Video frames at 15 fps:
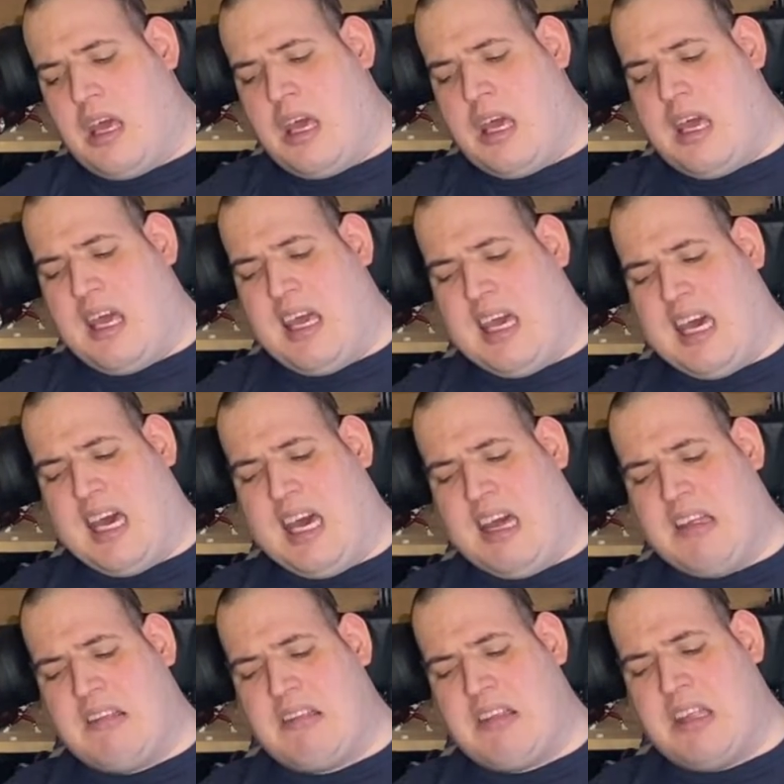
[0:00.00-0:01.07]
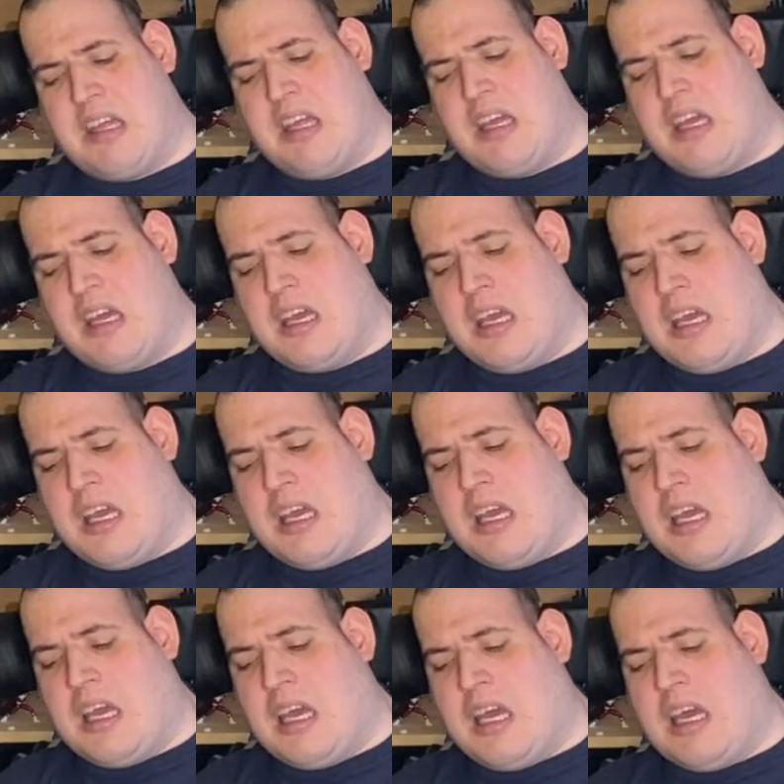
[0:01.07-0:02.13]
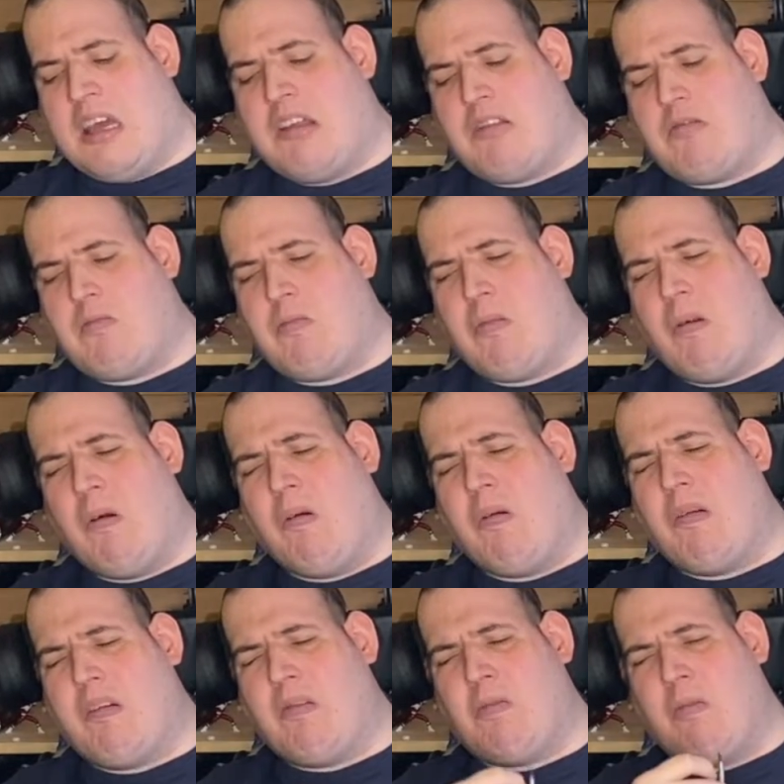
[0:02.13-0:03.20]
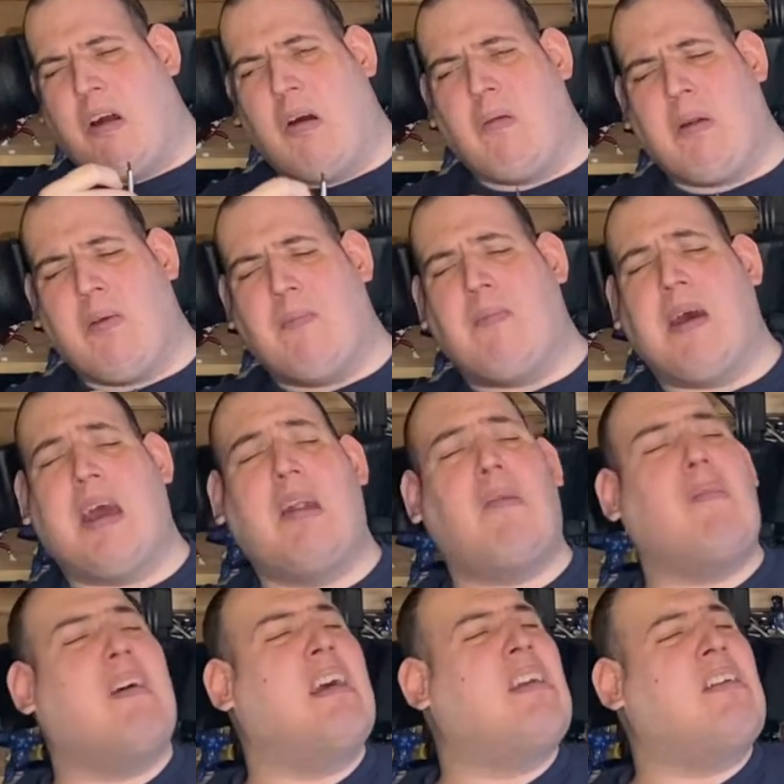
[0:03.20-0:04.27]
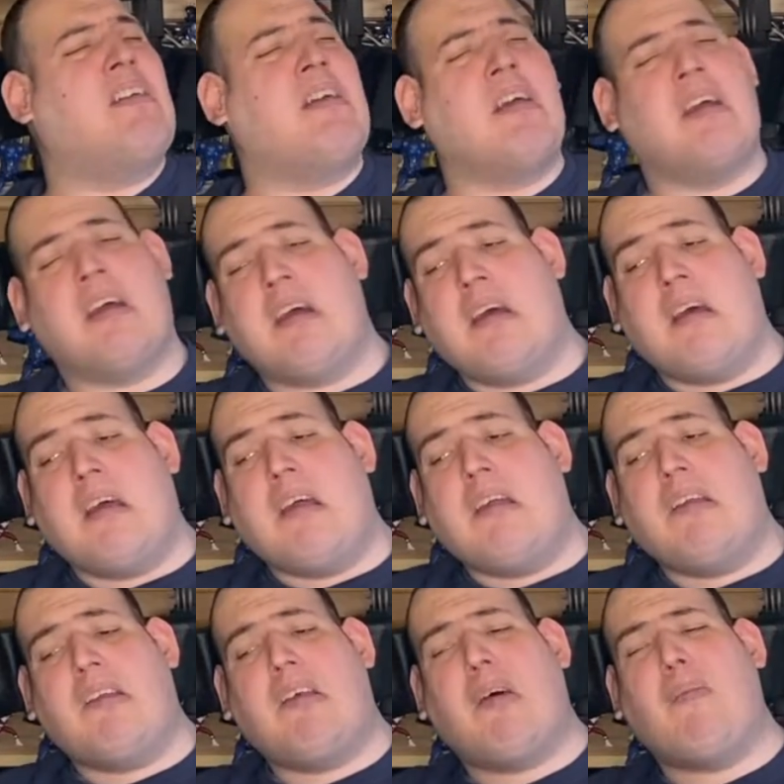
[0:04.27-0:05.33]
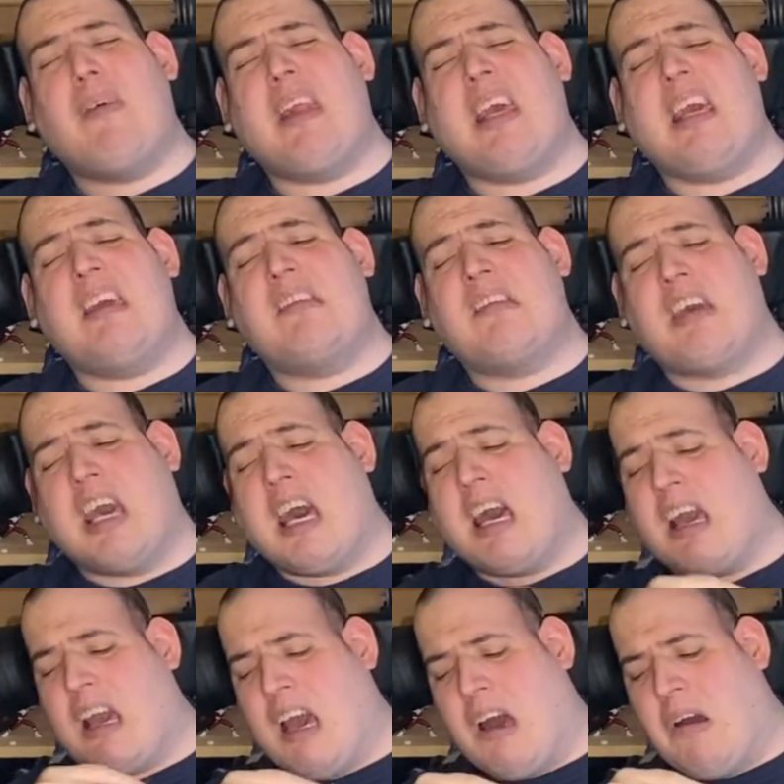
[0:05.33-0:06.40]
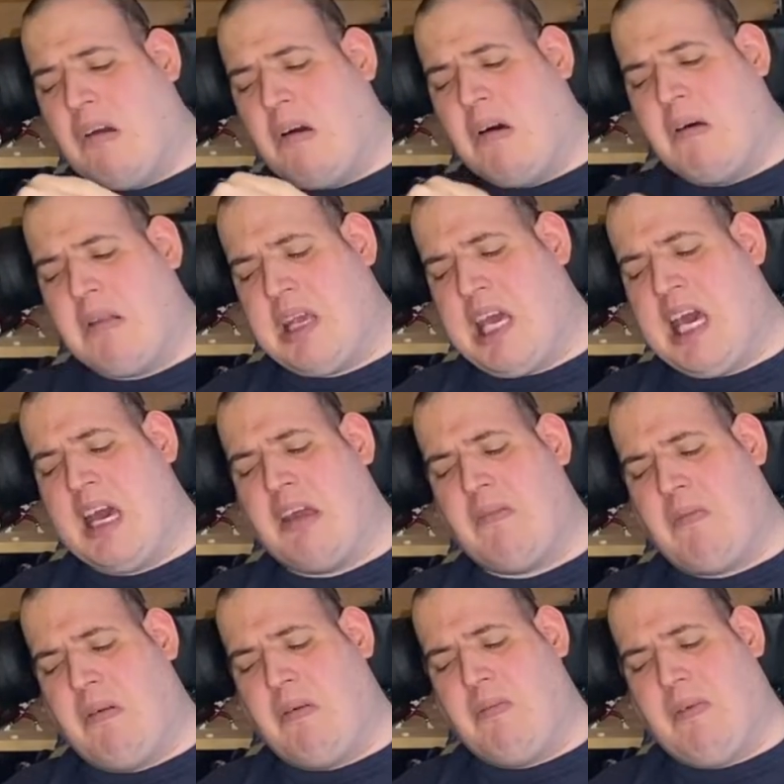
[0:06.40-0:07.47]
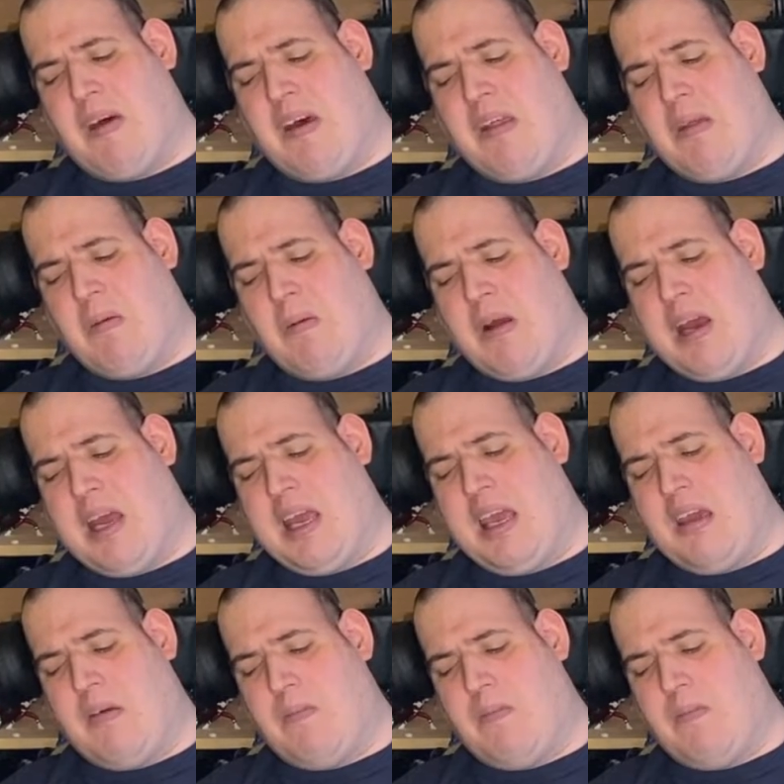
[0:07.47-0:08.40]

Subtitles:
He has his rolling pin, which some of these can go on the apron, by the way.